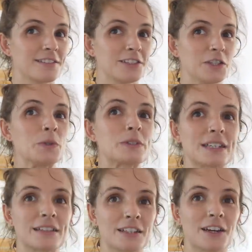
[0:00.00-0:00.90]

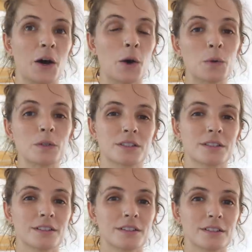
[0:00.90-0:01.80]
using the old
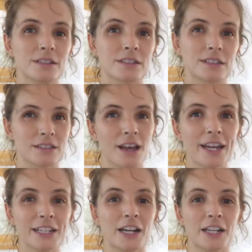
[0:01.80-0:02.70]

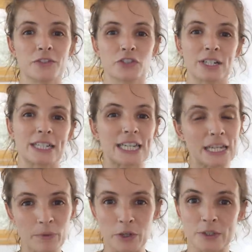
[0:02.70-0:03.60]
design kind of trying to
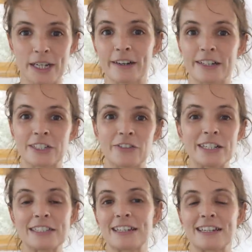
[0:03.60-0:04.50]
keep those
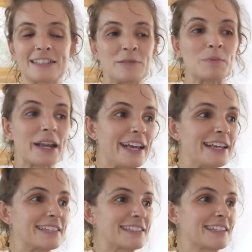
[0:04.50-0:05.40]
characteristics in
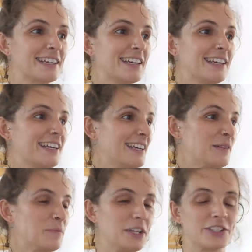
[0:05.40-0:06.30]

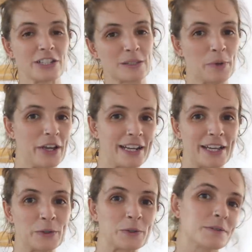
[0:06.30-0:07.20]
place but just putting a
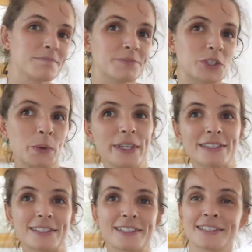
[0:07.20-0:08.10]
little
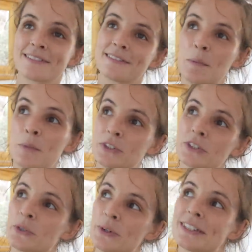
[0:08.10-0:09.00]
twist, a
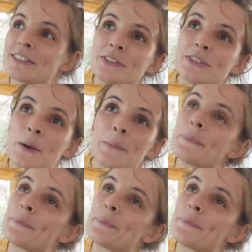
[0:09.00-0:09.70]
modern twist on top.